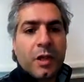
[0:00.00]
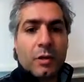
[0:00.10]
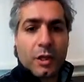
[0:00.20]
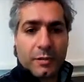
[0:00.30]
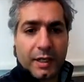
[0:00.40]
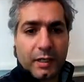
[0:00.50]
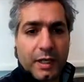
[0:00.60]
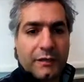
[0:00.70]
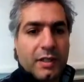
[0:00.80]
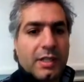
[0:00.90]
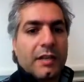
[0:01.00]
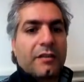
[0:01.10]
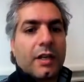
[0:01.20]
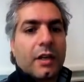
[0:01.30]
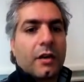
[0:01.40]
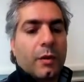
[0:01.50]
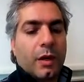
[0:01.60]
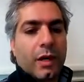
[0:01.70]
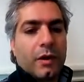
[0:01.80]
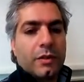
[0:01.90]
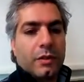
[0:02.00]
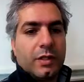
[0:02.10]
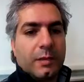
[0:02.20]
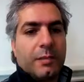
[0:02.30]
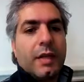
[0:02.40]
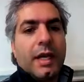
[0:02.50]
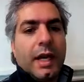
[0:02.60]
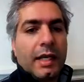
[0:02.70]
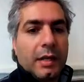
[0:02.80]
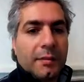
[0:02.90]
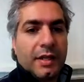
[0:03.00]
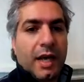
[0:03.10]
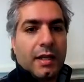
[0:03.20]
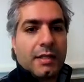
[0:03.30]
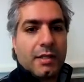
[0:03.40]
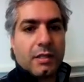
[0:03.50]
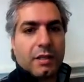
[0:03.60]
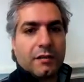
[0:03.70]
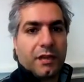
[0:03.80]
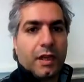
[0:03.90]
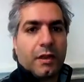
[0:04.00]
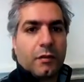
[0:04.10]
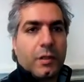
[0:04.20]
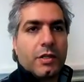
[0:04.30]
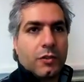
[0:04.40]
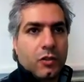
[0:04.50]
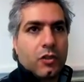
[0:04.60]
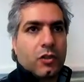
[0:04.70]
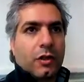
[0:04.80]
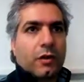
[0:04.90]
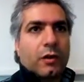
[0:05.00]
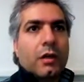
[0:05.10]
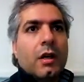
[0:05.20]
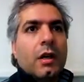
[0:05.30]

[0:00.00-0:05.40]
You can watch my glyphosate video where I go into in-depth analysis of a research journal